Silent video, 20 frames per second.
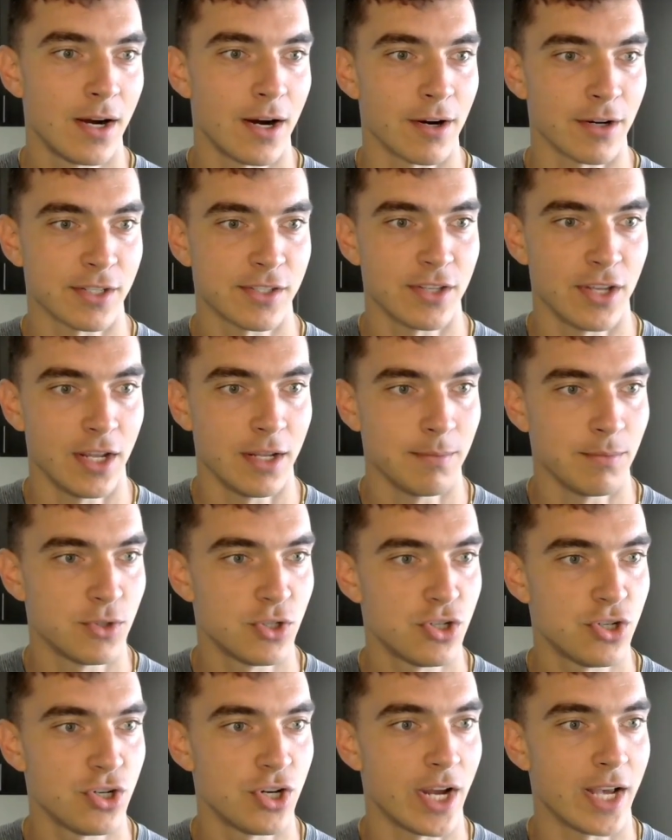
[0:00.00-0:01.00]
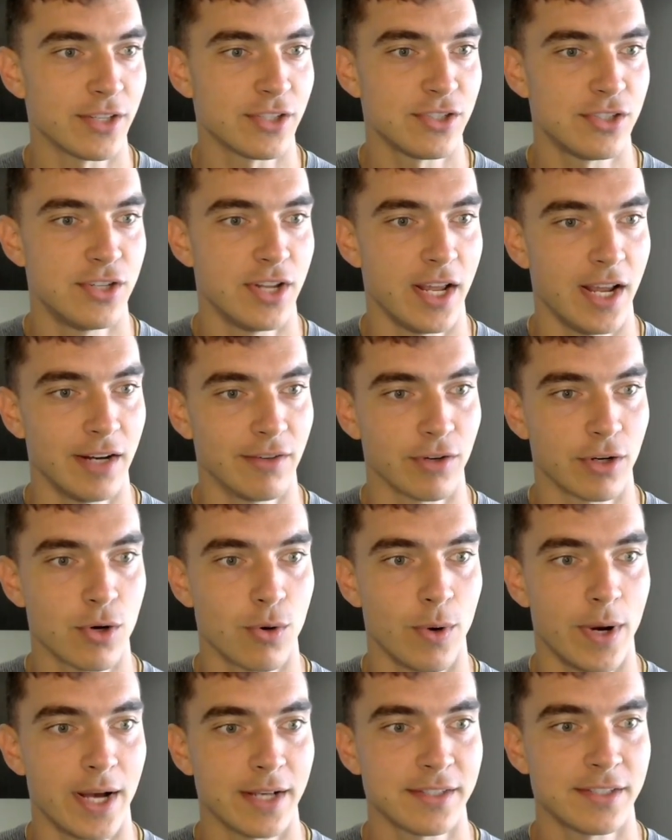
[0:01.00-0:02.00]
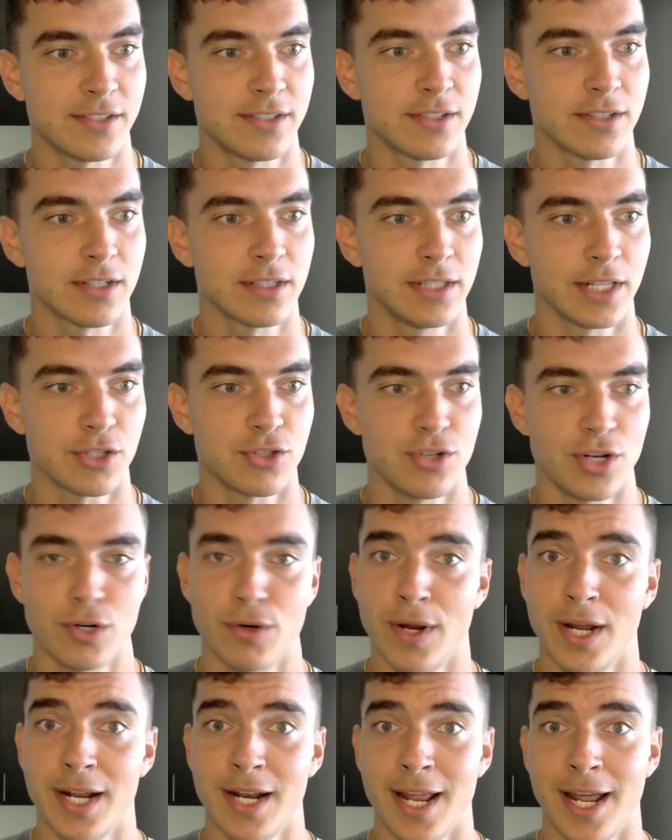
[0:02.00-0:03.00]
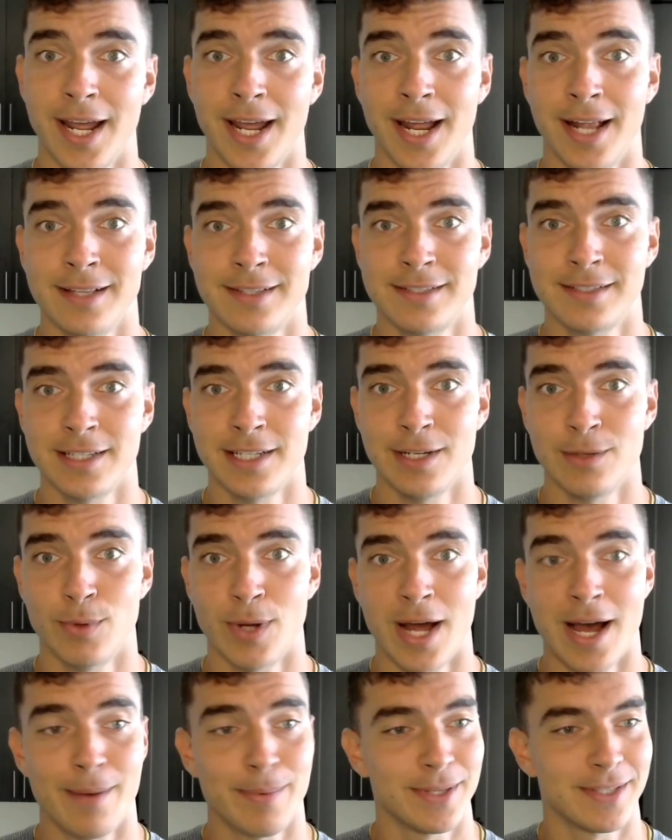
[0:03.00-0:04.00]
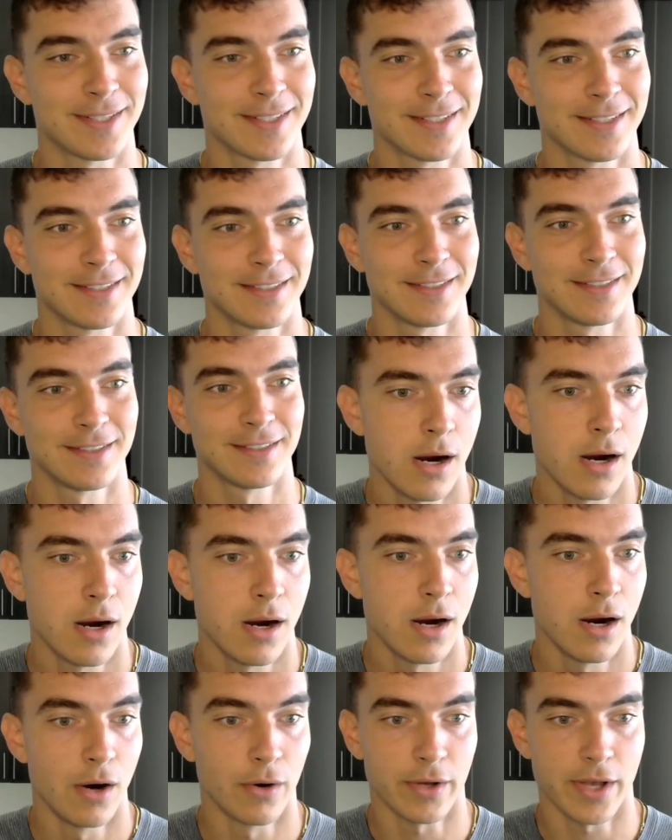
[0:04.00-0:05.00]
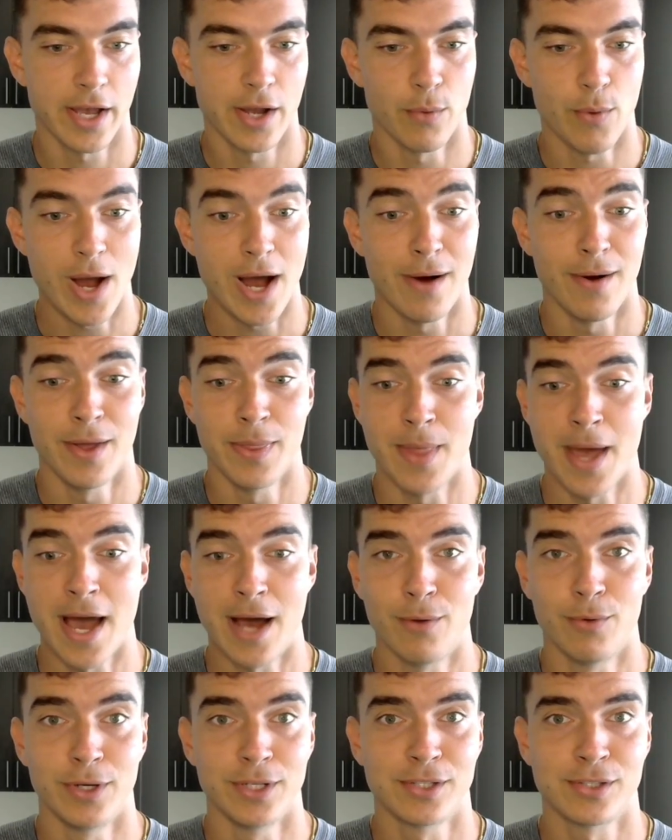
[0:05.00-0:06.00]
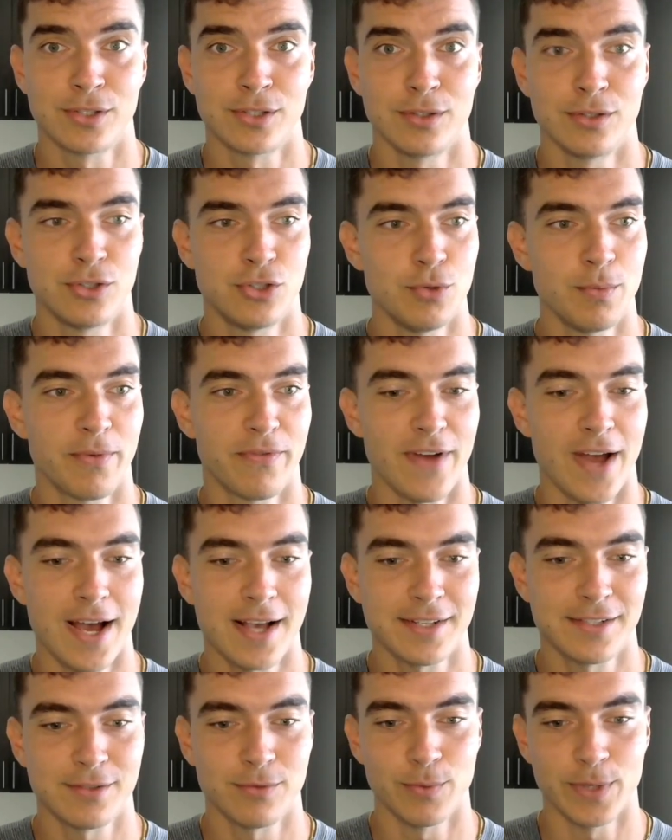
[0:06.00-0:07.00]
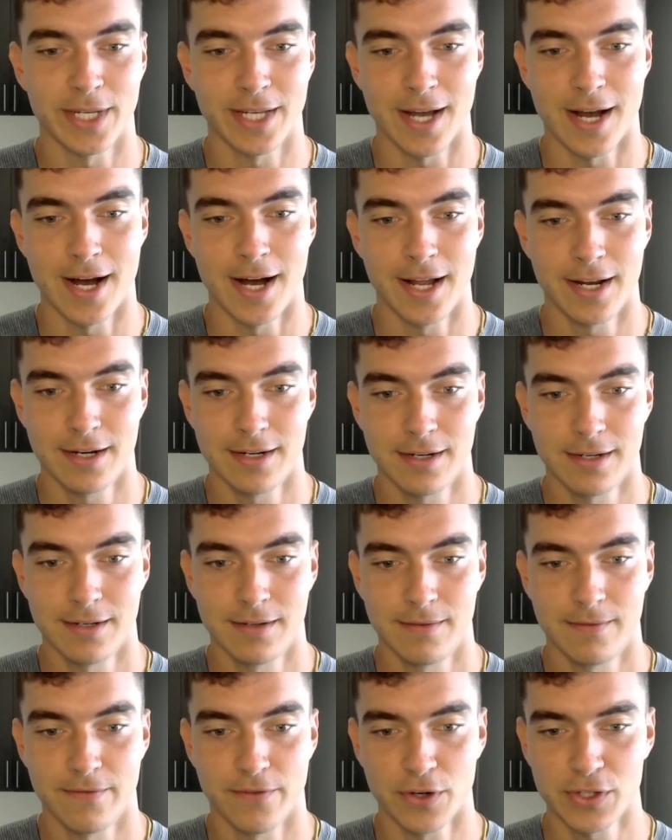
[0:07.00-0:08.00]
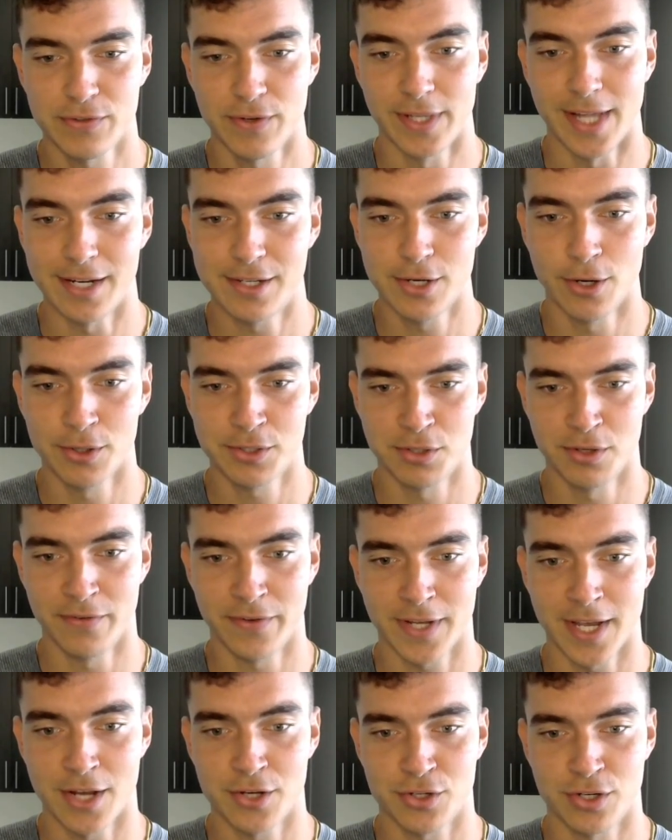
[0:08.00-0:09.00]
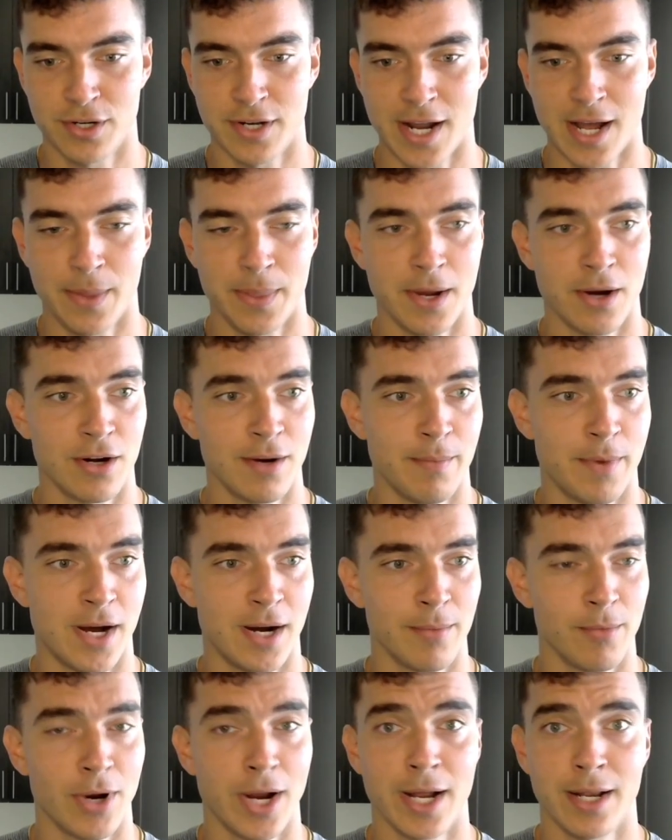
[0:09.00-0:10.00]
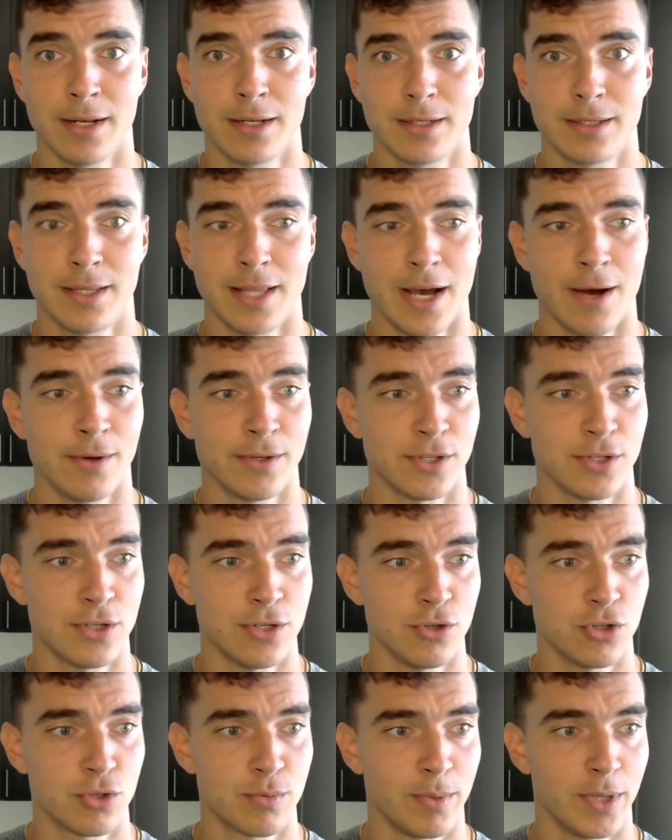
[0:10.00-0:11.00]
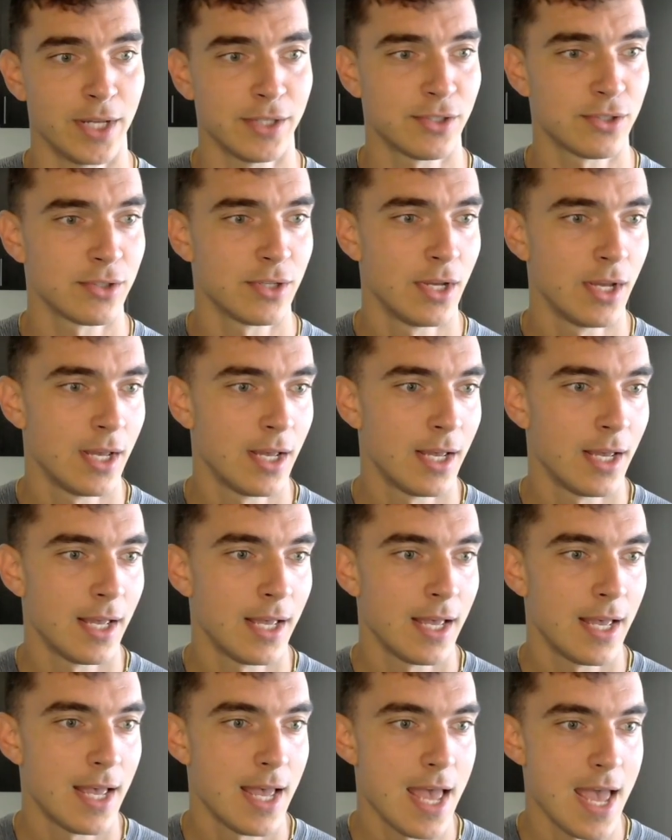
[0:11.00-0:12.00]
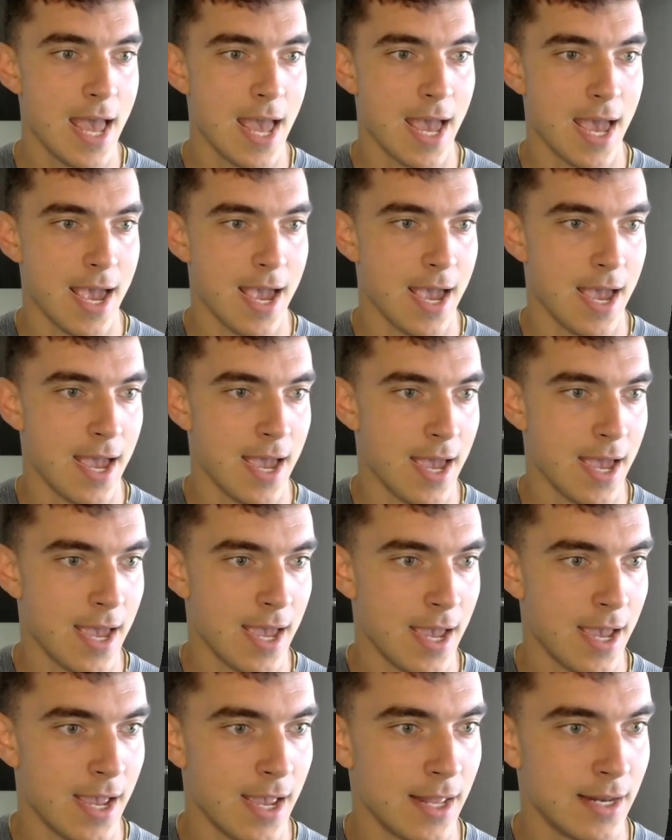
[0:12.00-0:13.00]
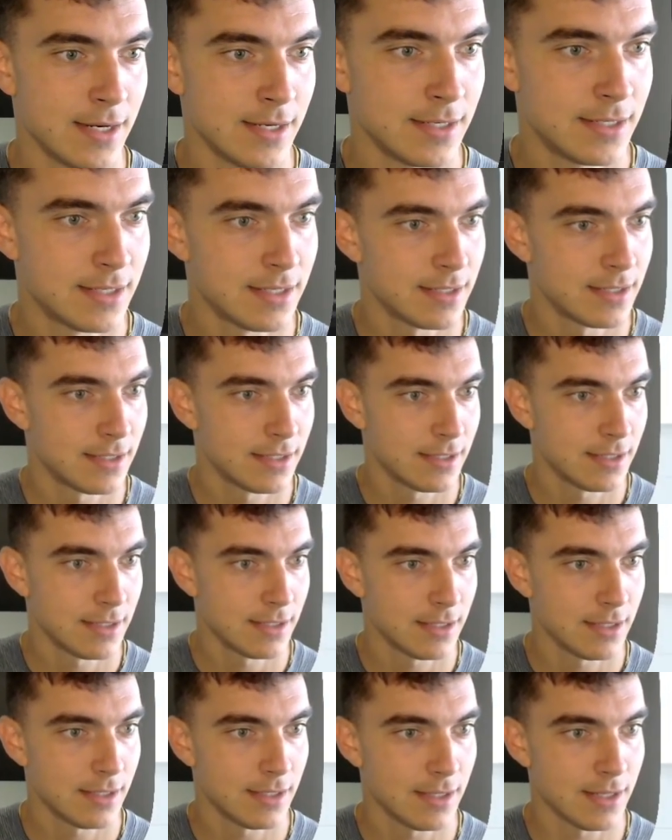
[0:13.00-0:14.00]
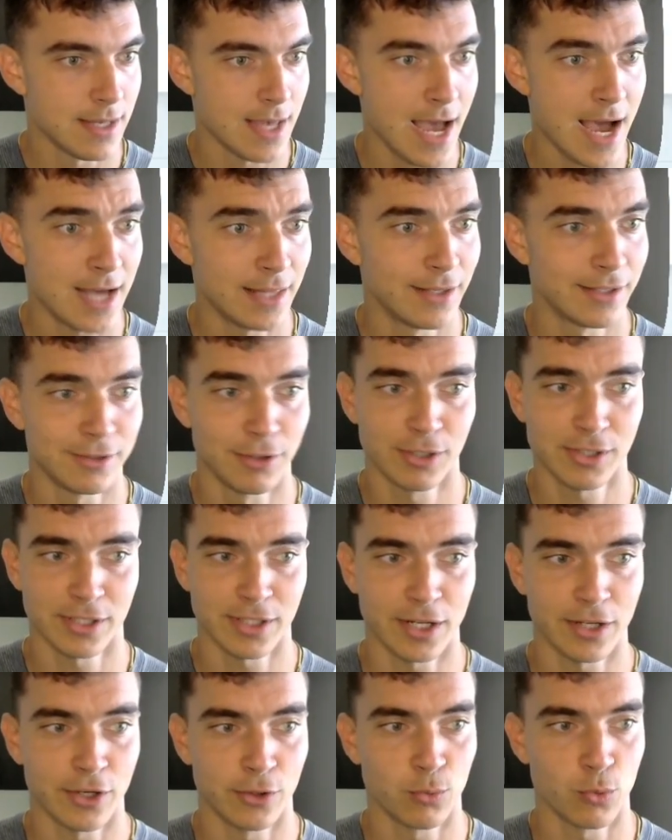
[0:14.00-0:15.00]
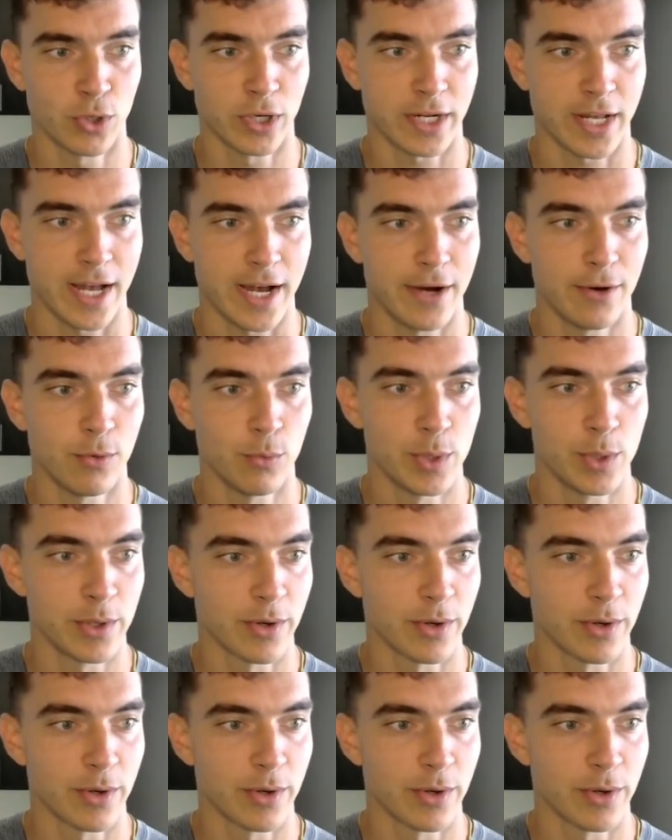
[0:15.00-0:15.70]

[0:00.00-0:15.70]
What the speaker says: our same chest day request, click generate, and see what happens. Okay, wow, and that was super fast. We got, first of all, that toast notification down there in the bottom right. That was a huge plus. And yeah, this looks like a good workout. We